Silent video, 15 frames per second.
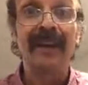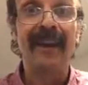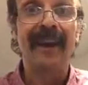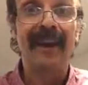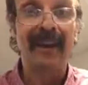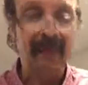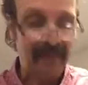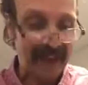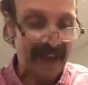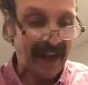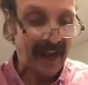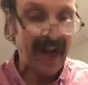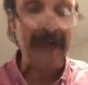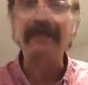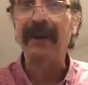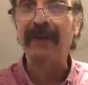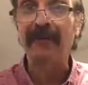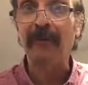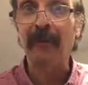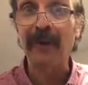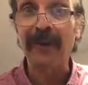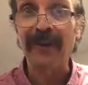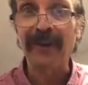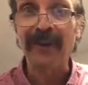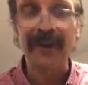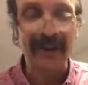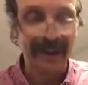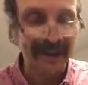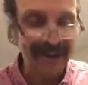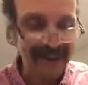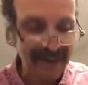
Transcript: you know, and a lot better for you than a cookie.